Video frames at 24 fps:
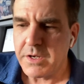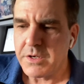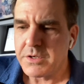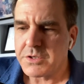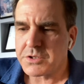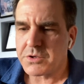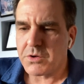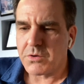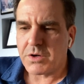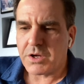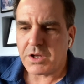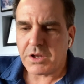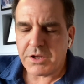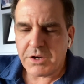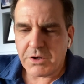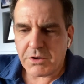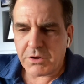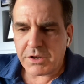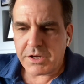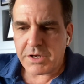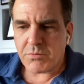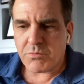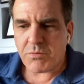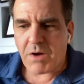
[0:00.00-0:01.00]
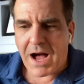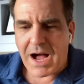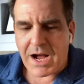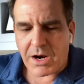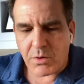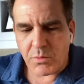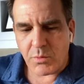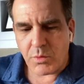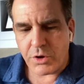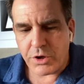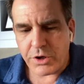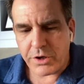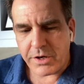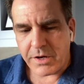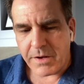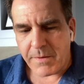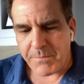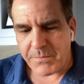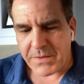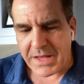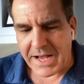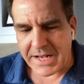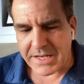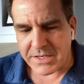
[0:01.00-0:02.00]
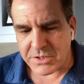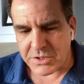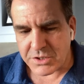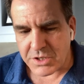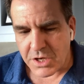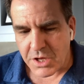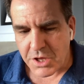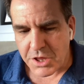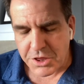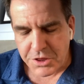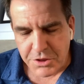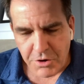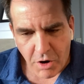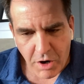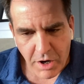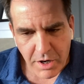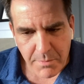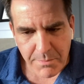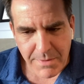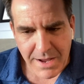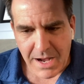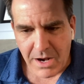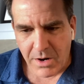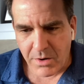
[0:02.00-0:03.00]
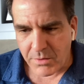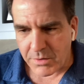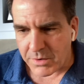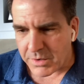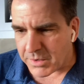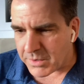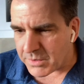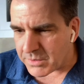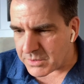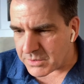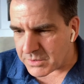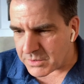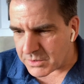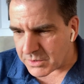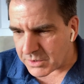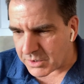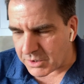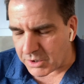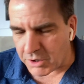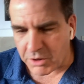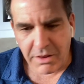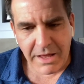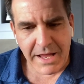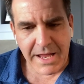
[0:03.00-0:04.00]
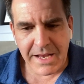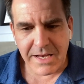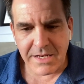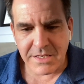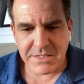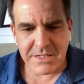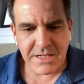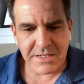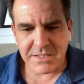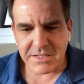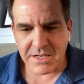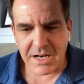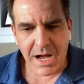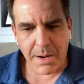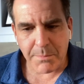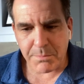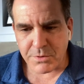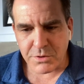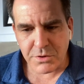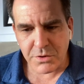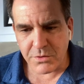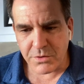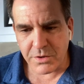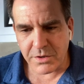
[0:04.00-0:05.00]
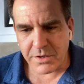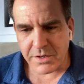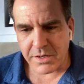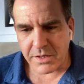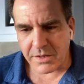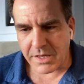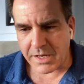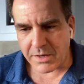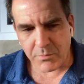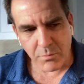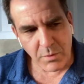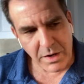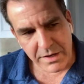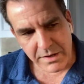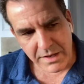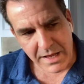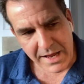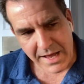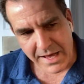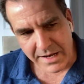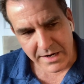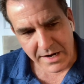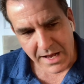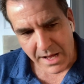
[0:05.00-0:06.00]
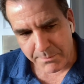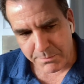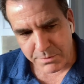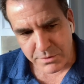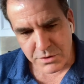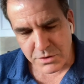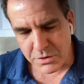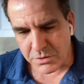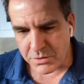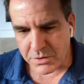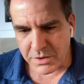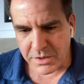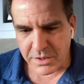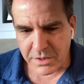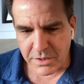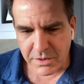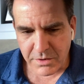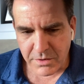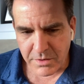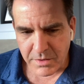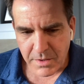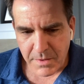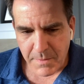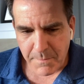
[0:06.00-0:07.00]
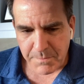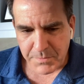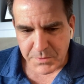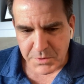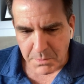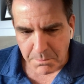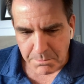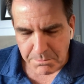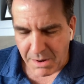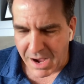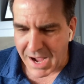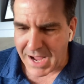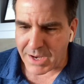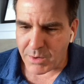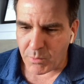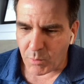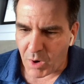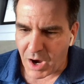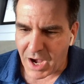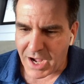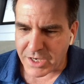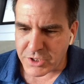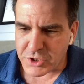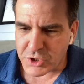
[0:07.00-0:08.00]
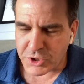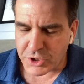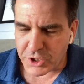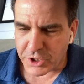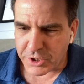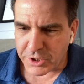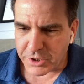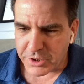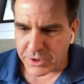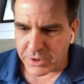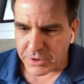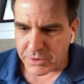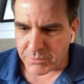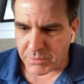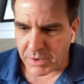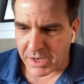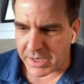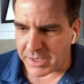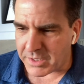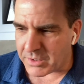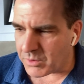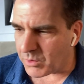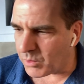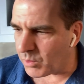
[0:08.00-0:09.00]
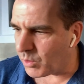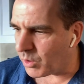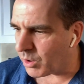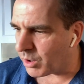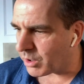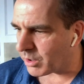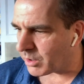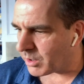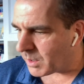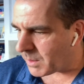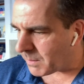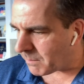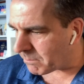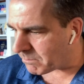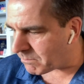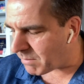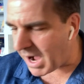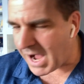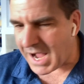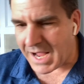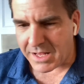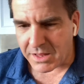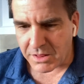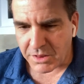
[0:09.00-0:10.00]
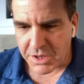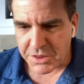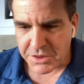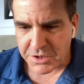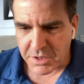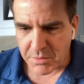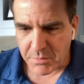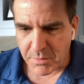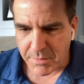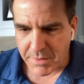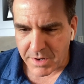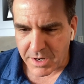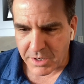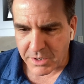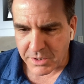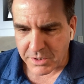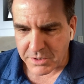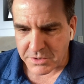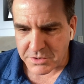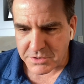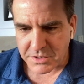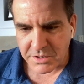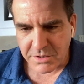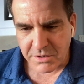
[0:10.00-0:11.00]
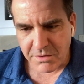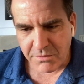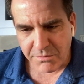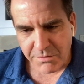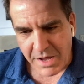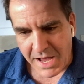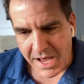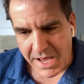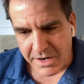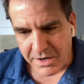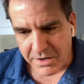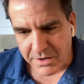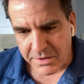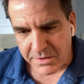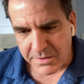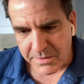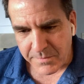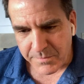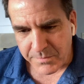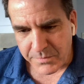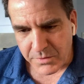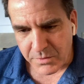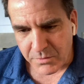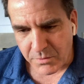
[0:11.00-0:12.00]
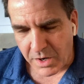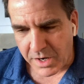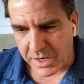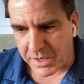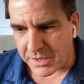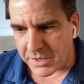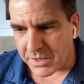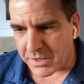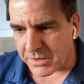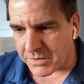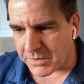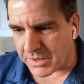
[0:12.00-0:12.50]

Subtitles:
So clearly Rockwood has thought about clays as an opportunity. Like when they had an opportunity to buy Wodgina, right? Or buy Lithium Americas in Nevada, right?